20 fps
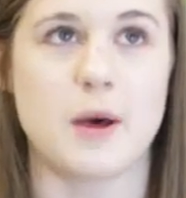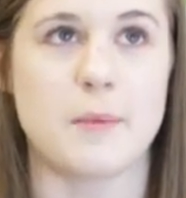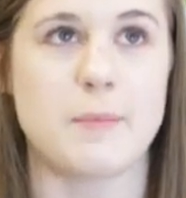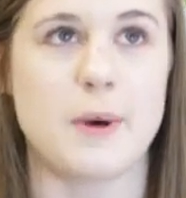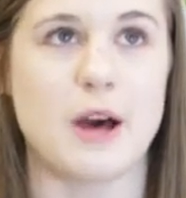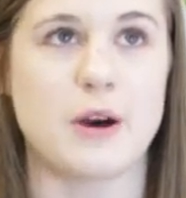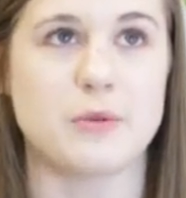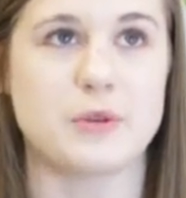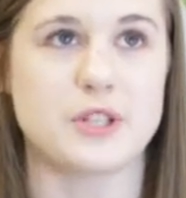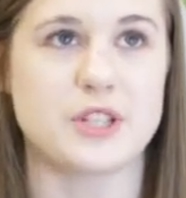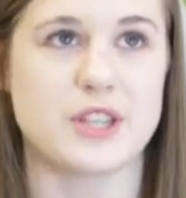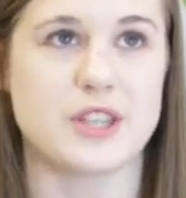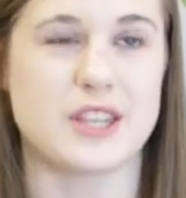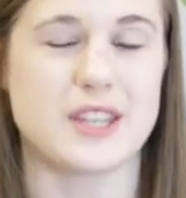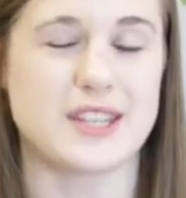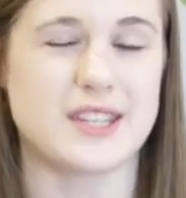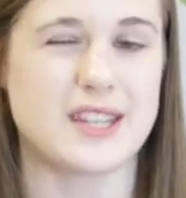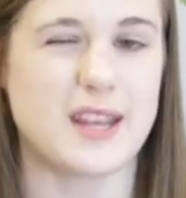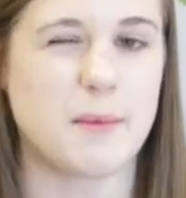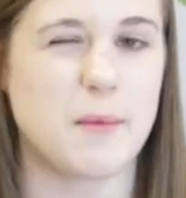about
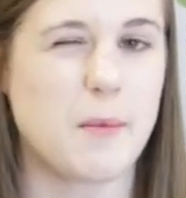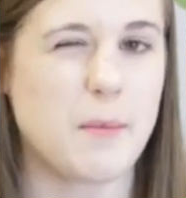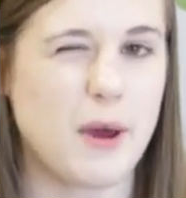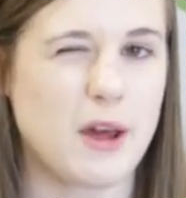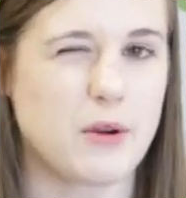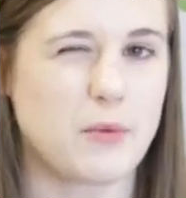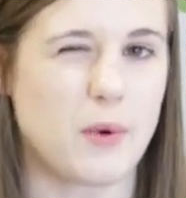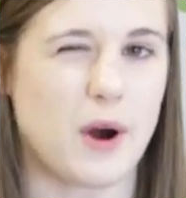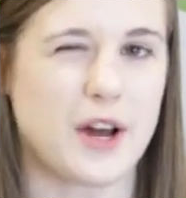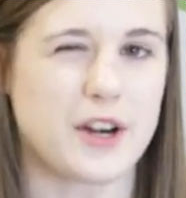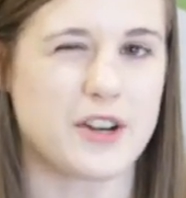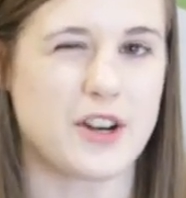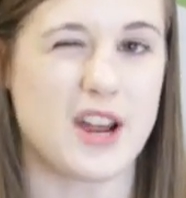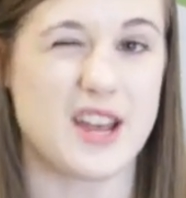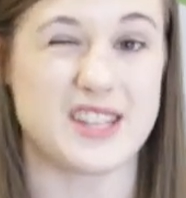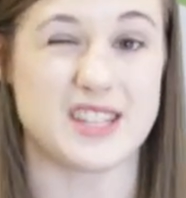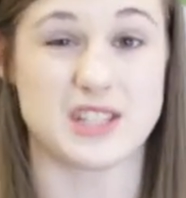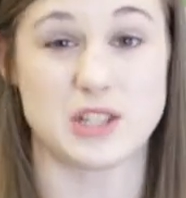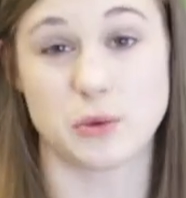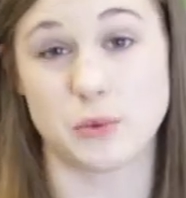the same amount of water
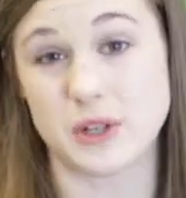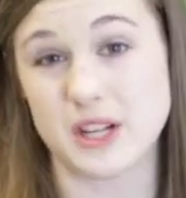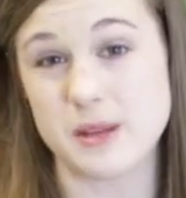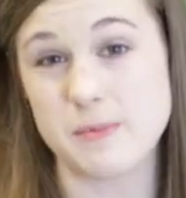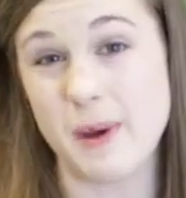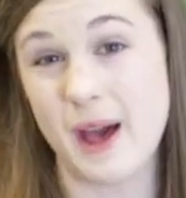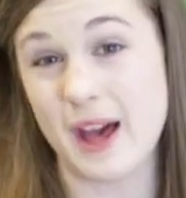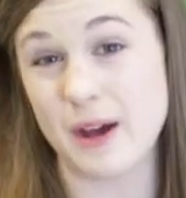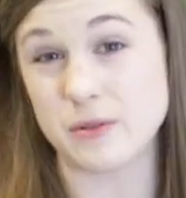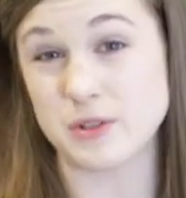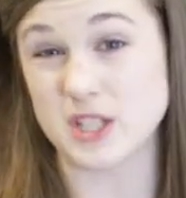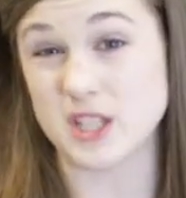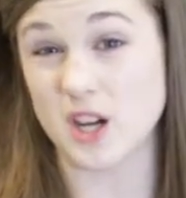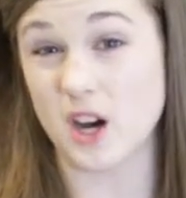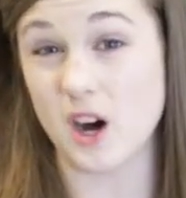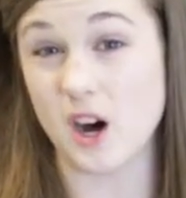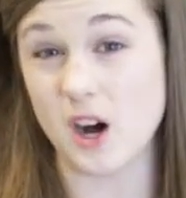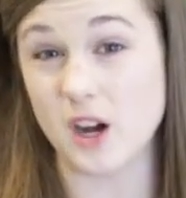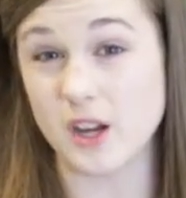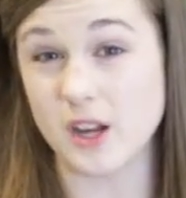as a 20 pound
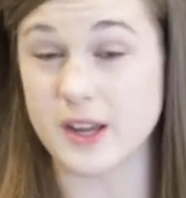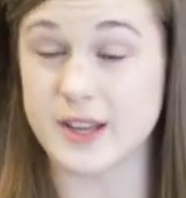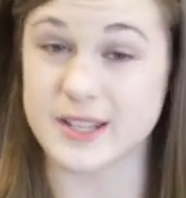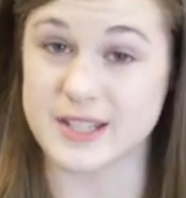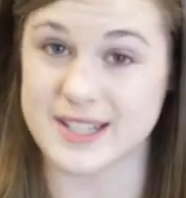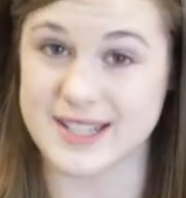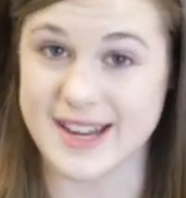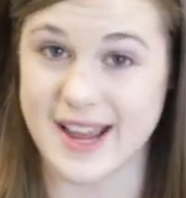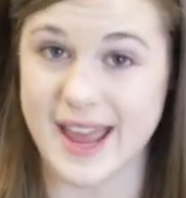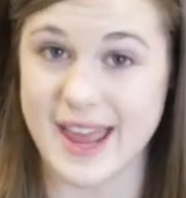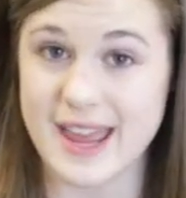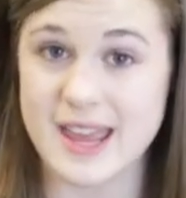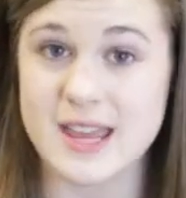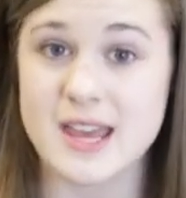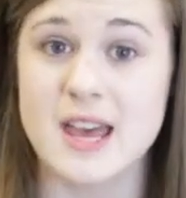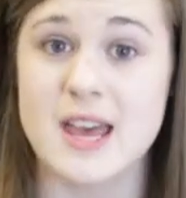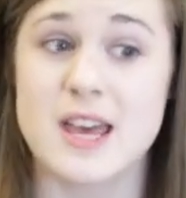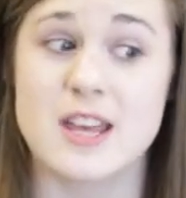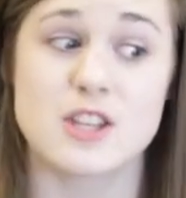dog a day